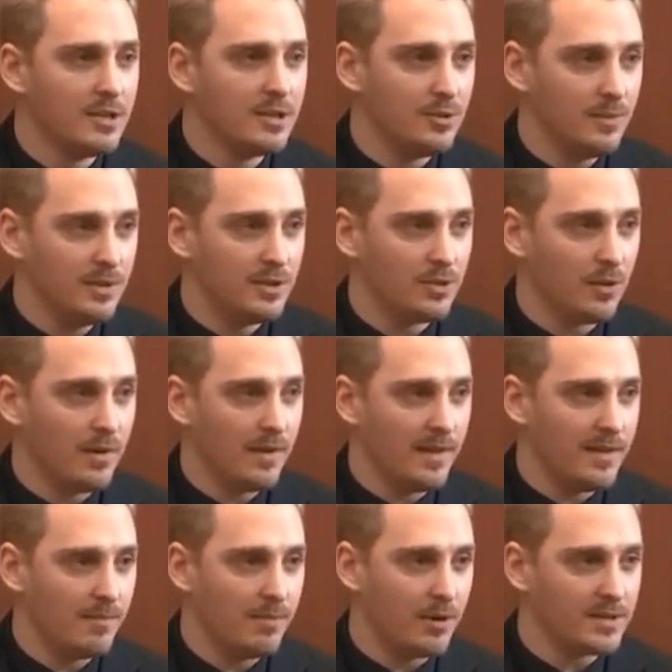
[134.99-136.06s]
to ensure
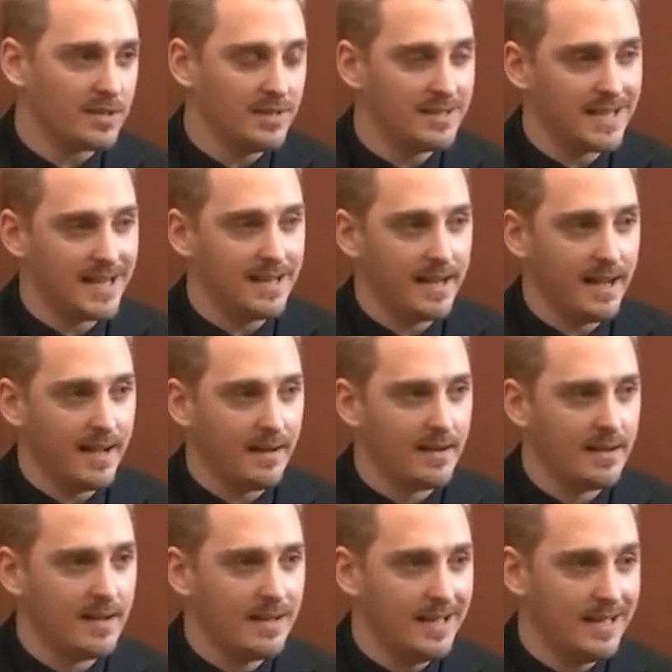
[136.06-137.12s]
that the person sending
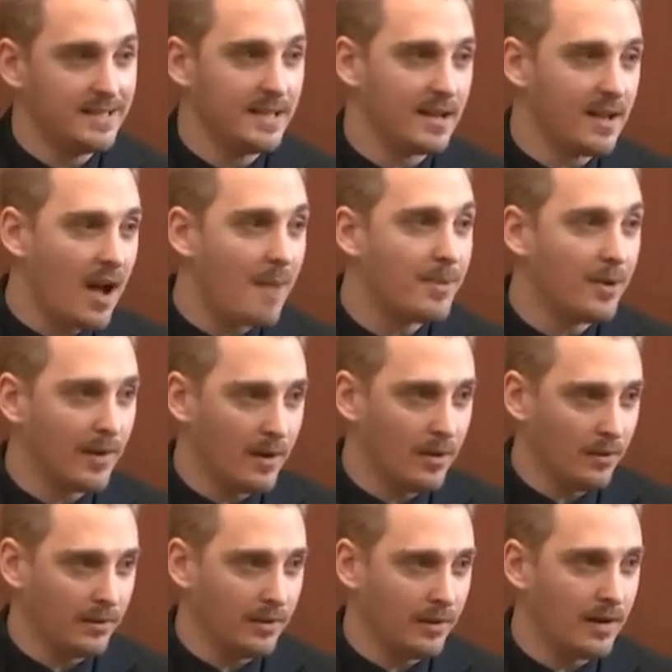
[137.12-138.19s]
it is the copyright
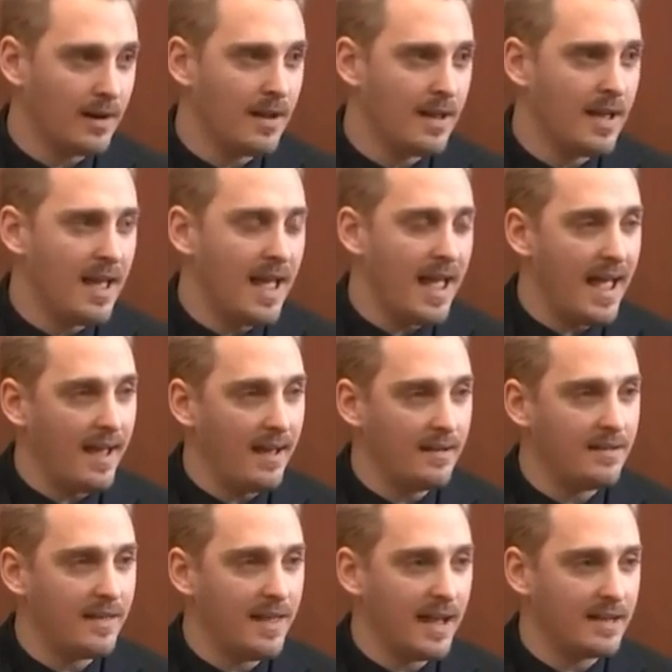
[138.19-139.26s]
holder
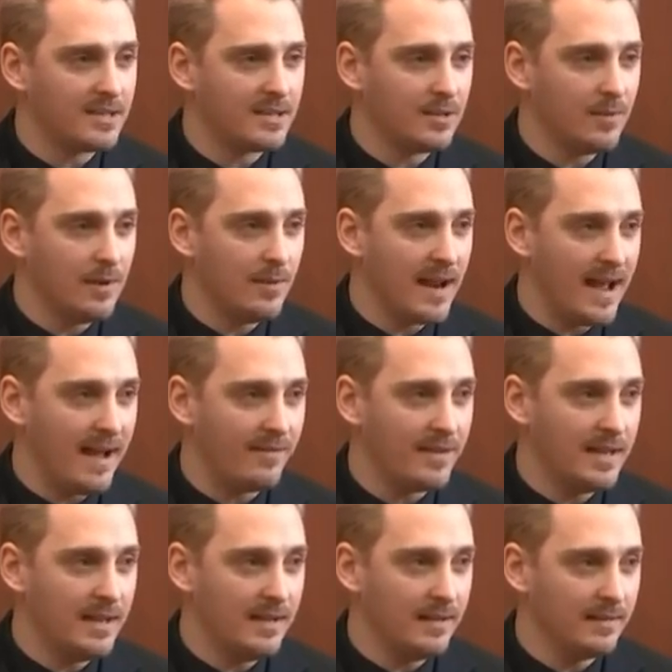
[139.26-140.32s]
and that we would have
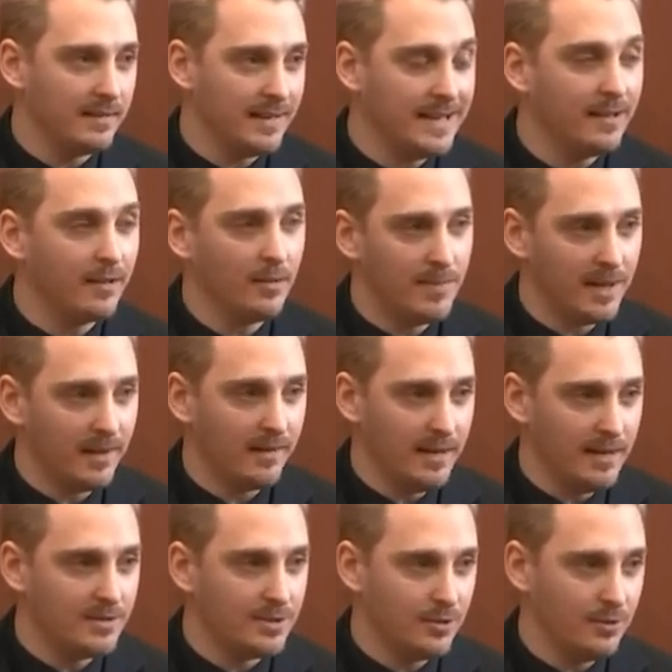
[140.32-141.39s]
the legal
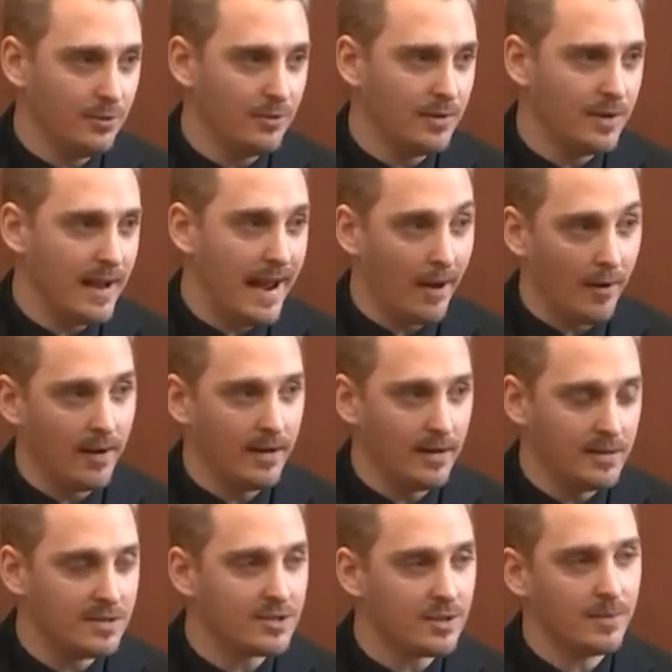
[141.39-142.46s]
ability to air it
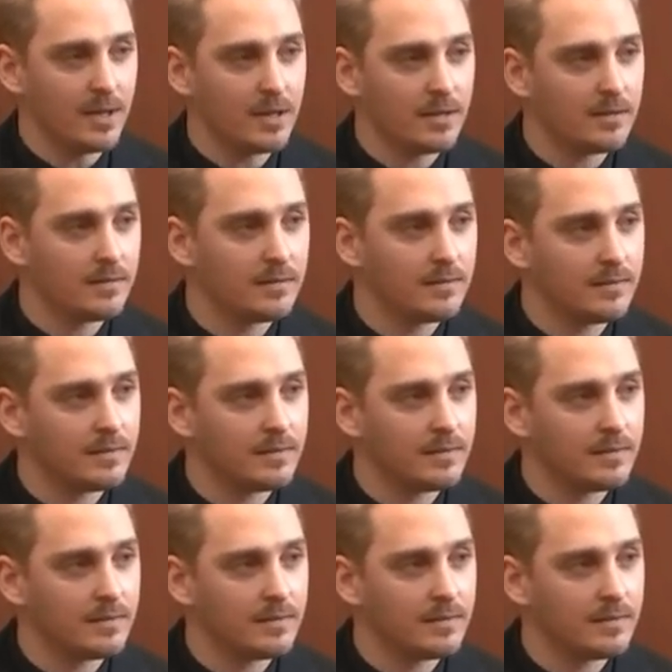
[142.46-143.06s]
and distribute it.